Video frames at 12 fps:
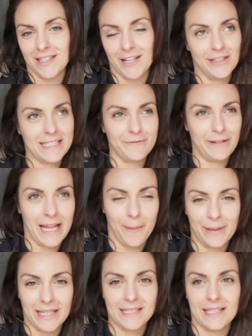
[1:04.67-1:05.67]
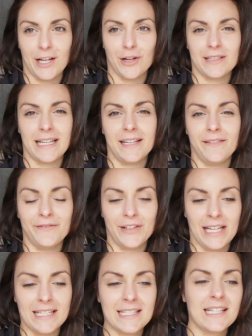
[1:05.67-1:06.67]
There isn't really a big city other than
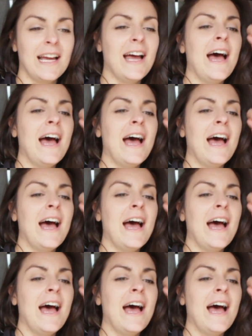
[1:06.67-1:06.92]
Inverness,